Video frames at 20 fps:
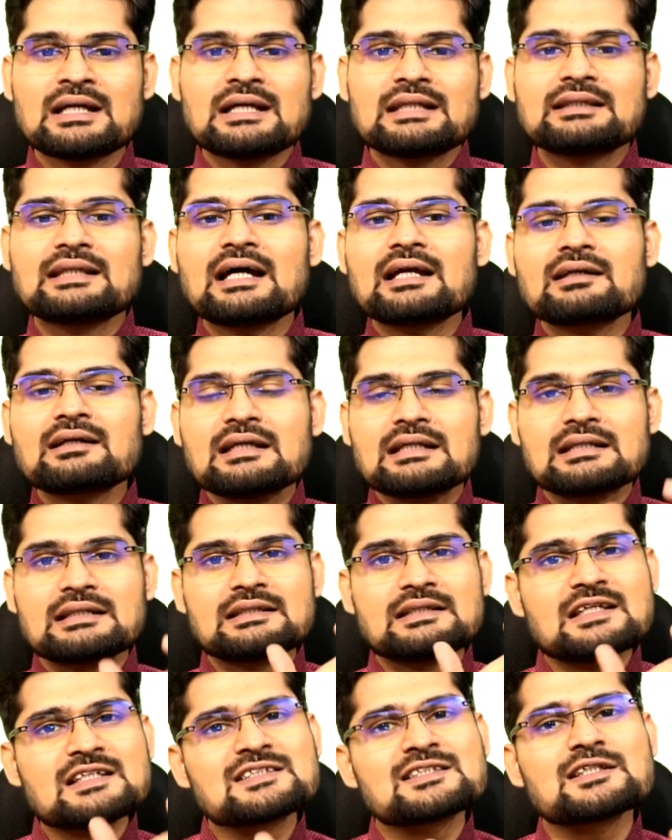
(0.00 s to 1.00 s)
That
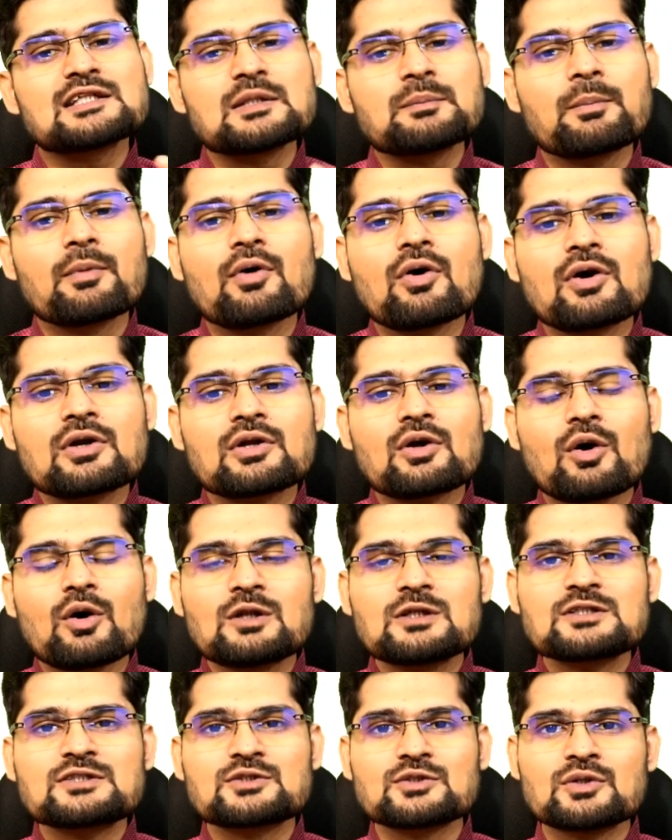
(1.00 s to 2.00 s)
this report
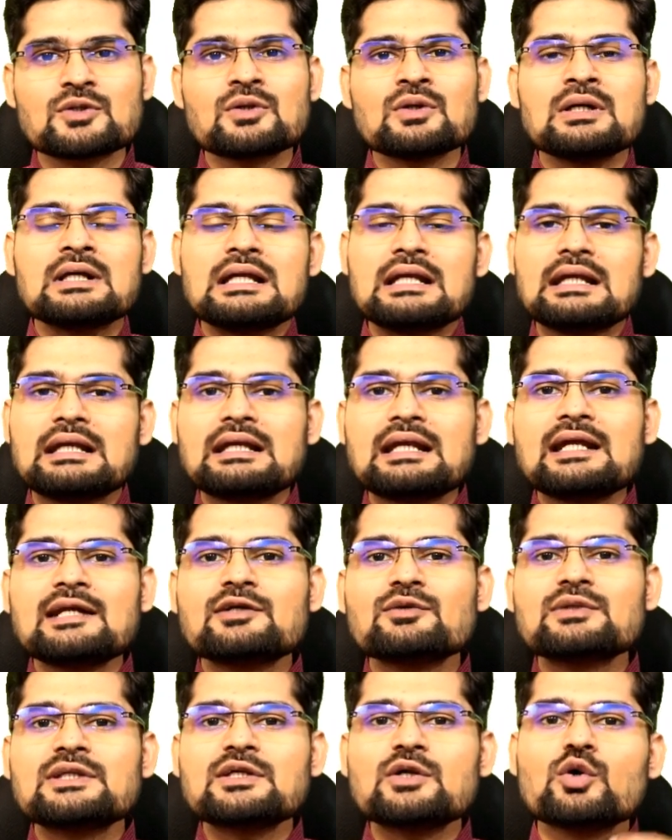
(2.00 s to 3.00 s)
also led
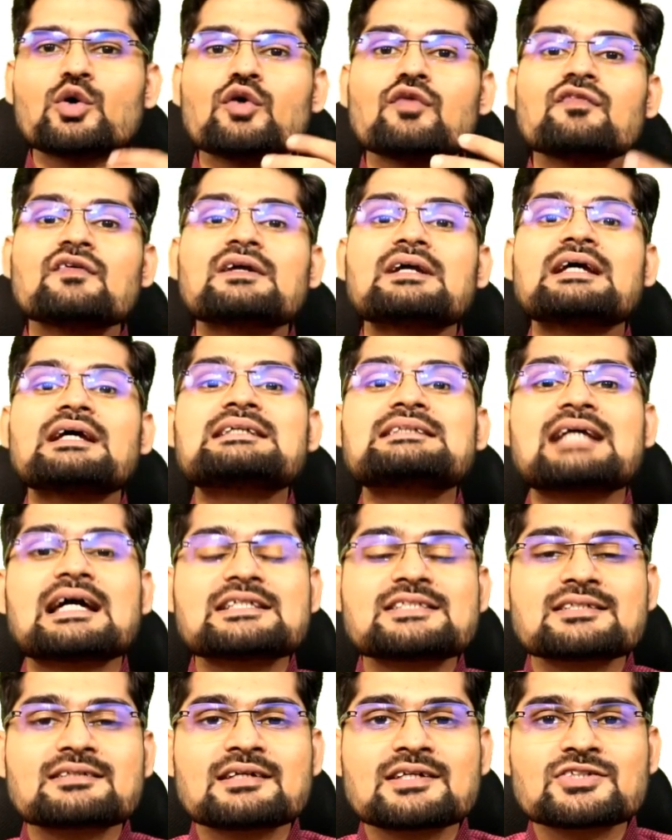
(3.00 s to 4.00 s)
to the
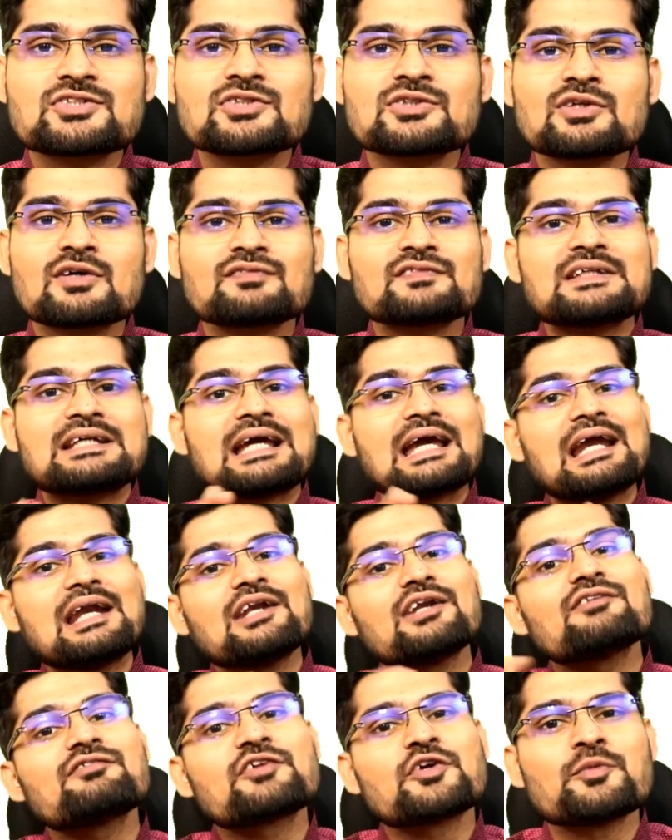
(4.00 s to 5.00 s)
over-exaggeration of the
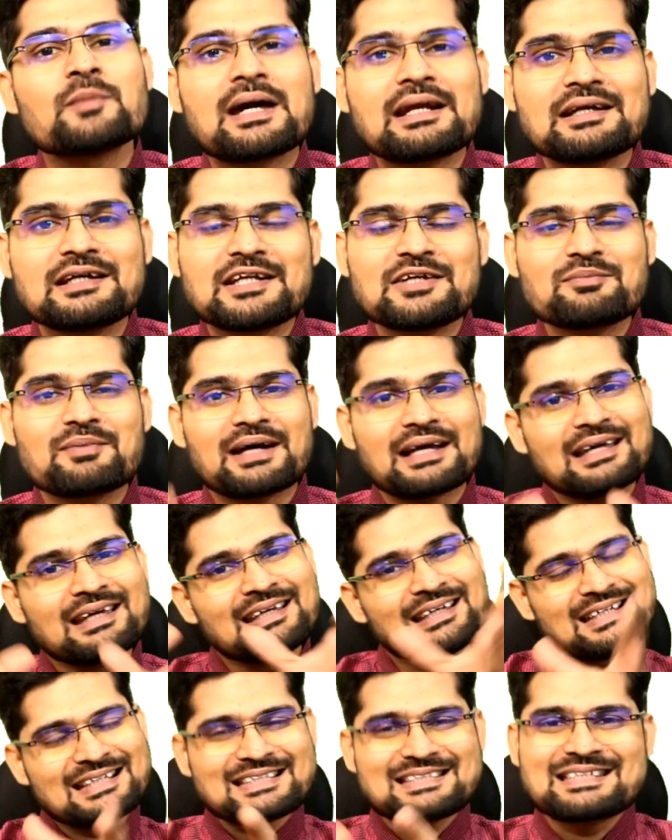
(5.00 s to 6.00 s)
end of humanity
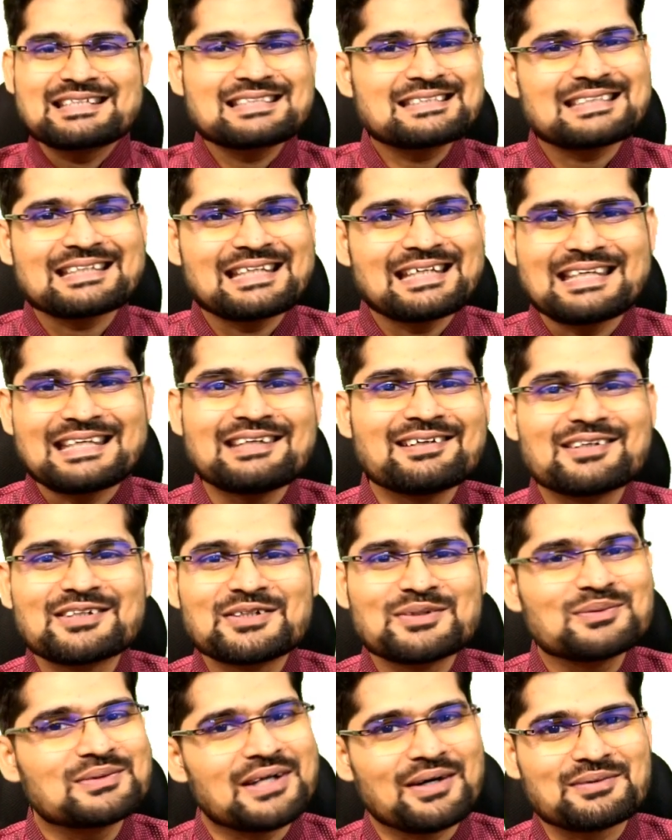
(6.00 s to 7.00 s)
by just year
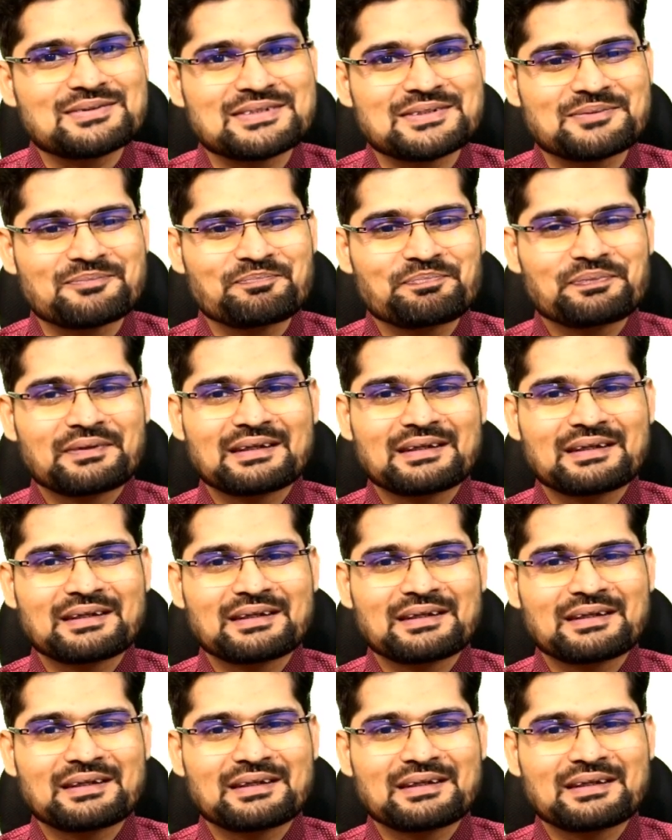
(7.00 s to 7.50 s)
2000.